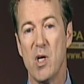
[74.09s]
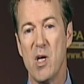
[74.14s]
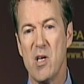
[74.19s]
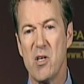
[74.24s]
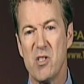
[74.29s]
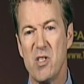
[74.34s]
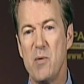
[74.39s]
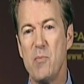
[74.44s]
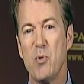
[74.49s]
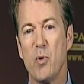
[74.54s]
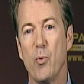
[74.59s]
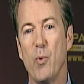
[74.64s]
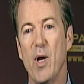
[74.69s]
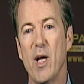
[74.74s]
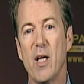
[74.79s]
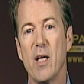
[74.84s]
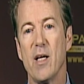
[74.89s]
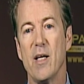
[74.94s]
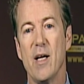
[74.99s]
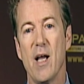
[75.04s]
seem to
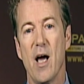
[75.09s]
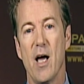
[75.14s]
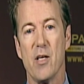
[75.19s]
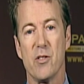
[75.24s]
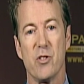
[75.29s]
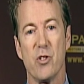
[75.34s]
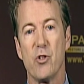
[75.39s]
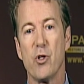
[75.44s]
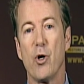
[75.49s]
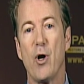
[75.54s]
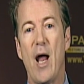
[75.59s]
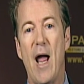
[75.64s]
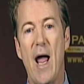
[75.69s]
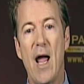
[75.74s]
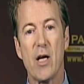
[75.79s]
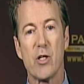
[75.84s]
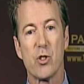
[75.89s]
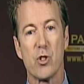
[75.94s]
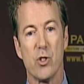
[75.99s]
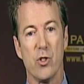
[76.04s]
recognize that their
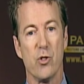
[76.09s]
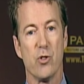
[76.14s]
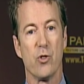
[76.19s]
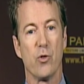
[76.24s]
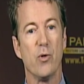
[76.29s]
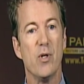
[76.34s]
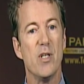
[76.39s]
actions are